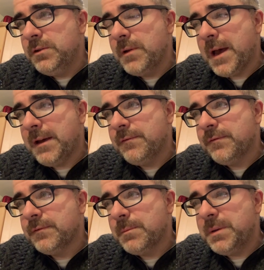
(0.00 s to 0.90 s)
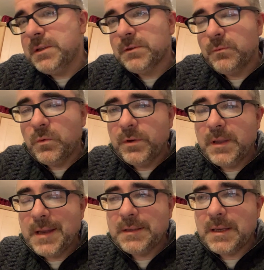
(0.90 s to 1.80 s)
you have the piece of wood
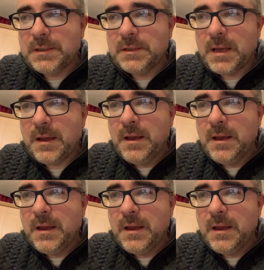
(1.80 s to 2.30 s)
that's